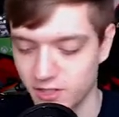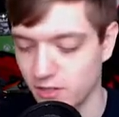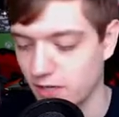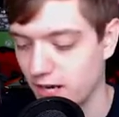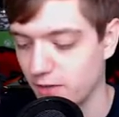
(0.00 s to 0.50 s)
All
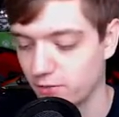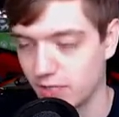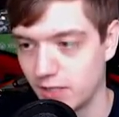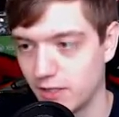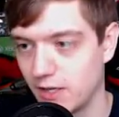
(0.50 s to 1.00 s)
right, so you
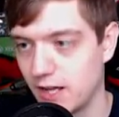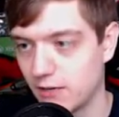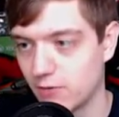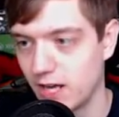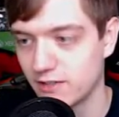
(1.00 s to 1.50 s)
got an
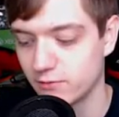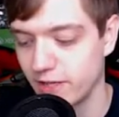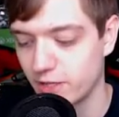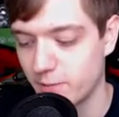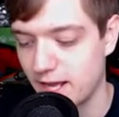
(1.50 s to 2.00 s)
Ice
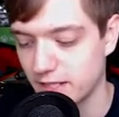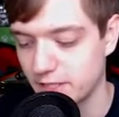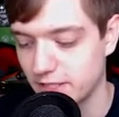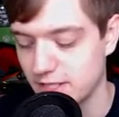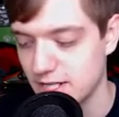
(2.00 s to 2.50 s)
Rider pack
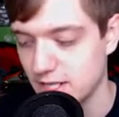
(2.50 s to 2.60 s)
here.